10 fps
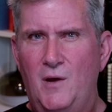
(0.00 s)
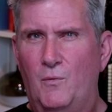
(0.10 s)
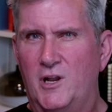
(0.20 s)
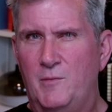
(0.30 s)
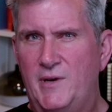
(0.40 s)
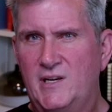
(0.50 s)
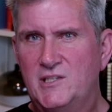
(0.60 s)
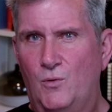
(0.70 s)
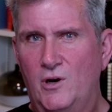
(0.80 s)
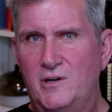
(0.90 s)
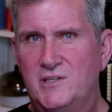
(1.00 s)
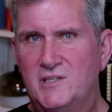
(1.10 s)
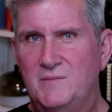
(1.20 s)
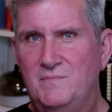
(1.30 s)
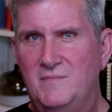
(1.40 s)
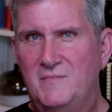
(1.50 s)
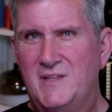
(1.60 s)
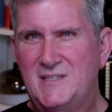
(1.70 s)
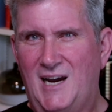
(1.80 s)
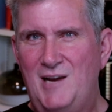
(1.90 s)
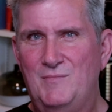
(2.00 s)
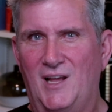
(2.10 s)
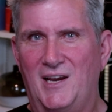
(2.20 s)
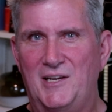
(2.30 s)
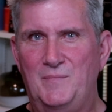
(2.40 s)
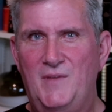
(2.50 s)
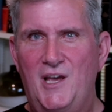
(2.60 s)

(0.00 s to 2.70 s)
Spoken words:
One of the biggest quirks? The timeline.